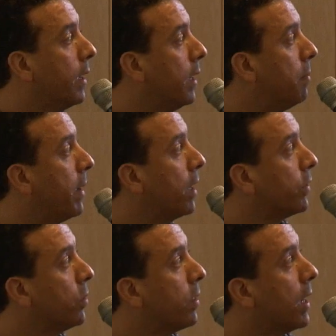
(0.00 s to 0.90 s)
in May
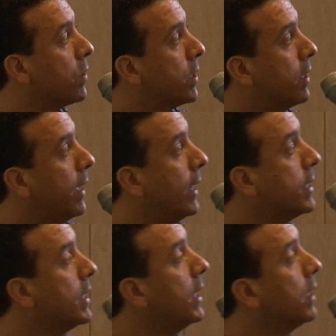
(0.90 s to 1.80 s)
of
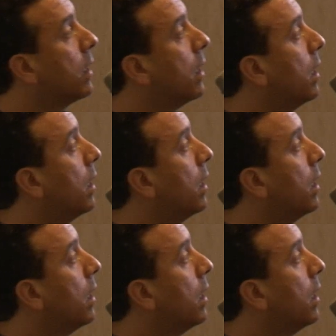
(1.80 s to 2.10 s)
2018.